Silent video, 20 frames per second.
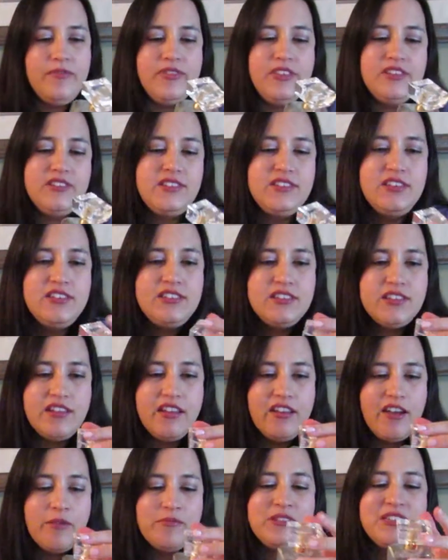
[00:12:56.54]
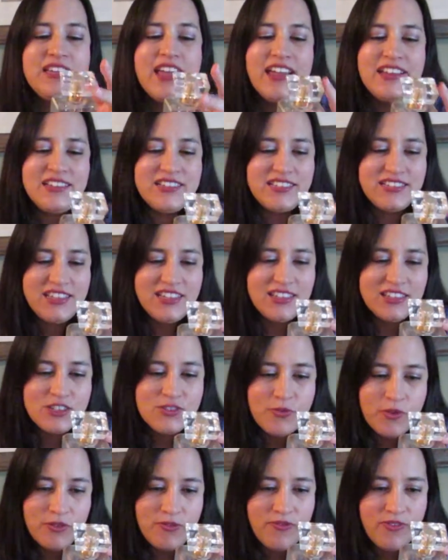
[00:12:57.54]
This is I'm sad to see
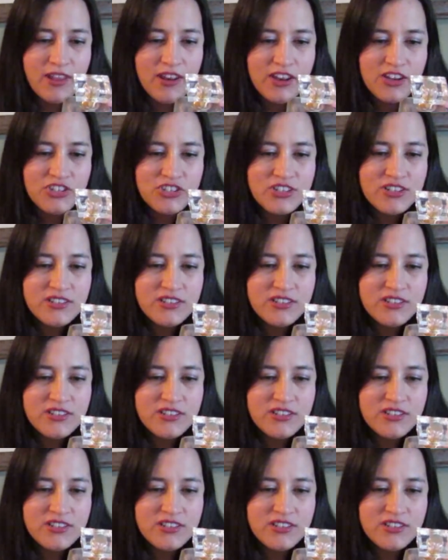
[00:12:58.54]
this one finished.